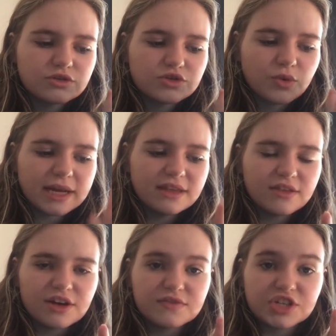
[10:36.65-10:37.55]

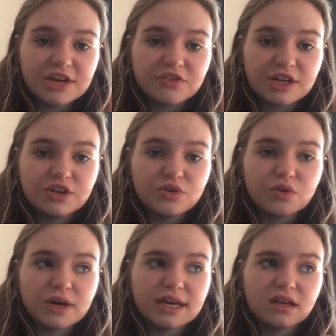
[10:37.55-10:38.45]
23rd of January,
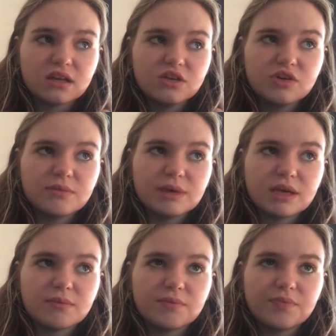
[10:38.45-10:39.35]
you can be